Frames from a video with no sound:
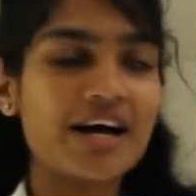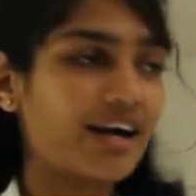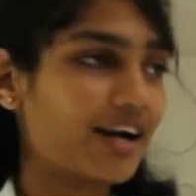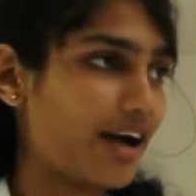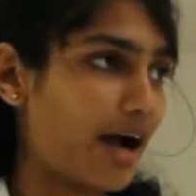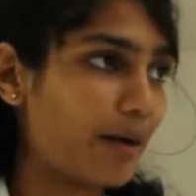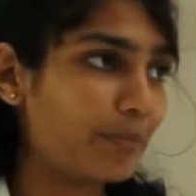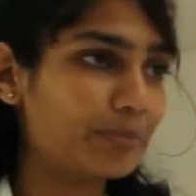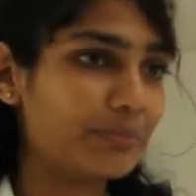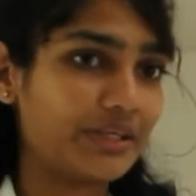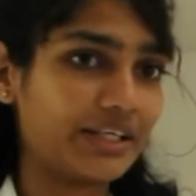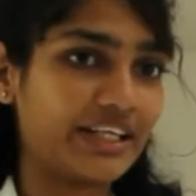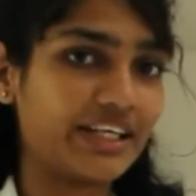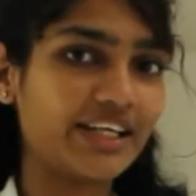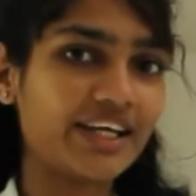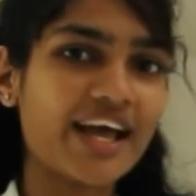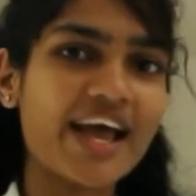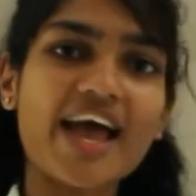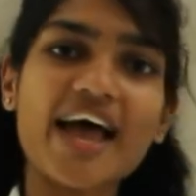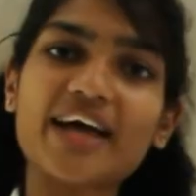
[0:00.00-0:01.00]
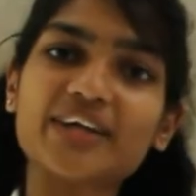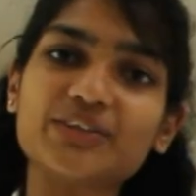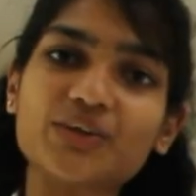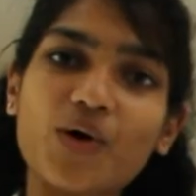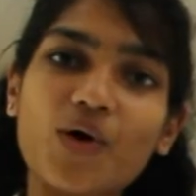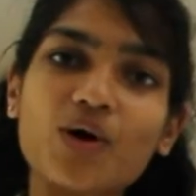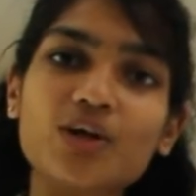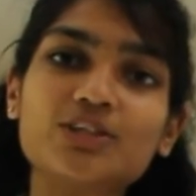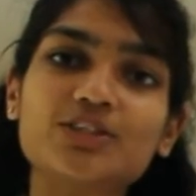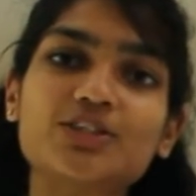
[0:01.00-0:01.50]
company and
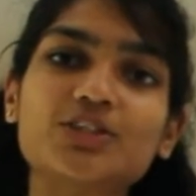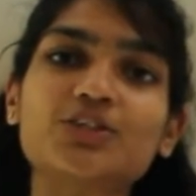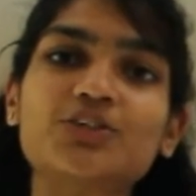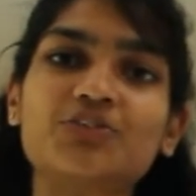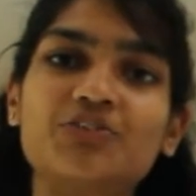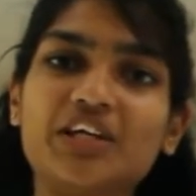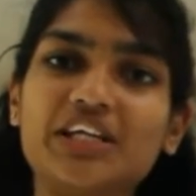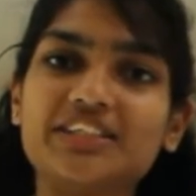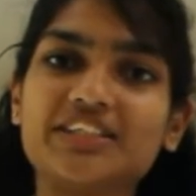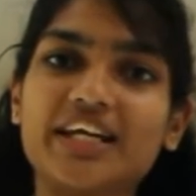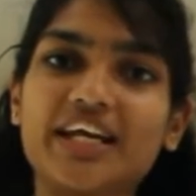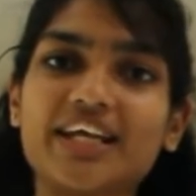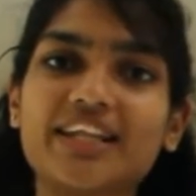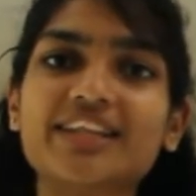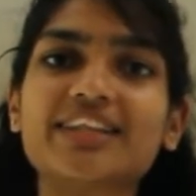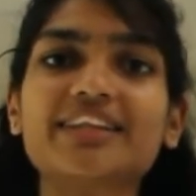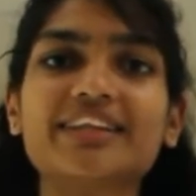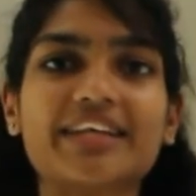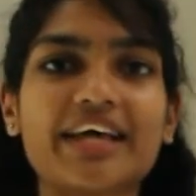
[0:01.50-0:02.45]
also to retain